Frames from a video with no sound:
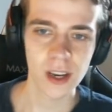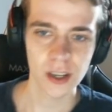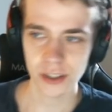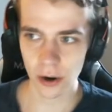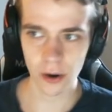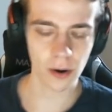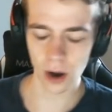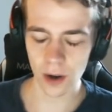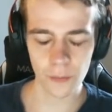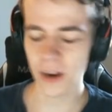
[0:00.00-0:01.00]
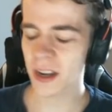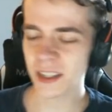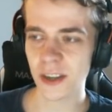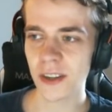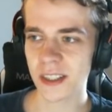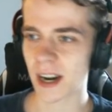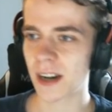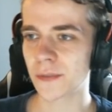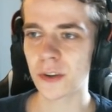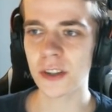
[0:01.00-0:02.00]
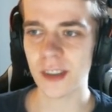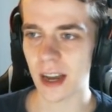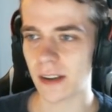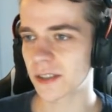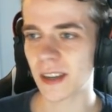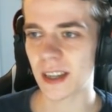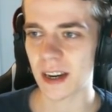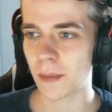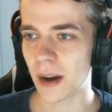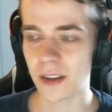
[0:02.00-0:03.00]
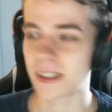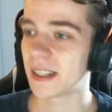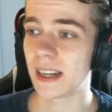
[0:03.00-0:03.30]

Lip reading: So when I saw this card, the first thing I was thinking about